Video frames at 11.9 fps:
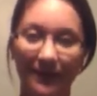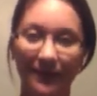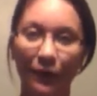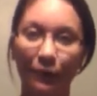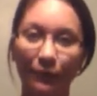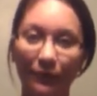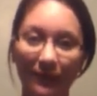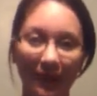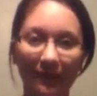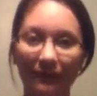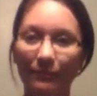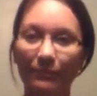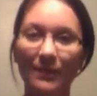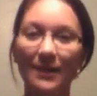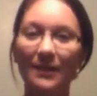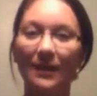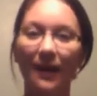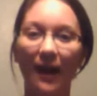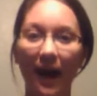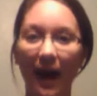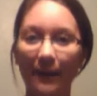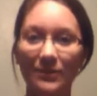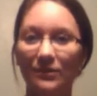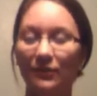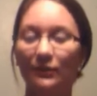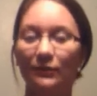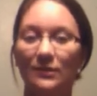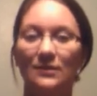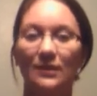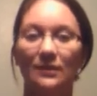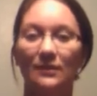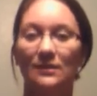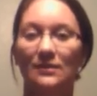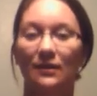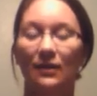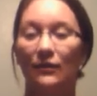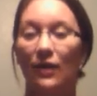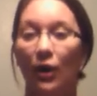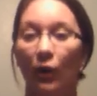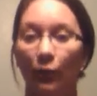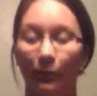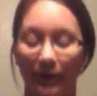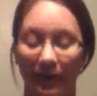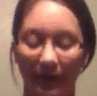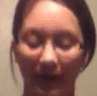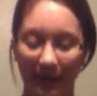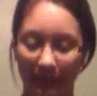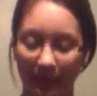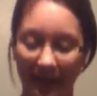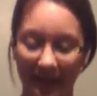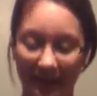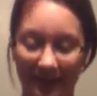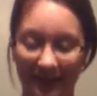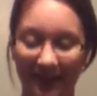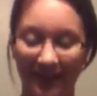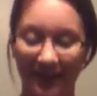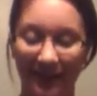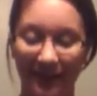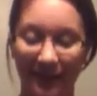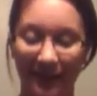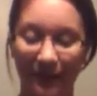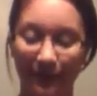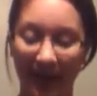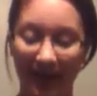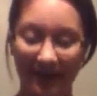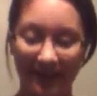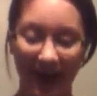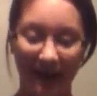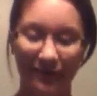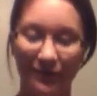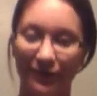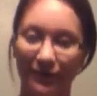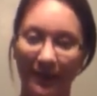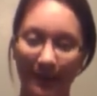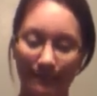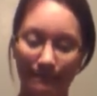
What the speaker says: who gave me an absolute sense of hope and peace through my entire journey.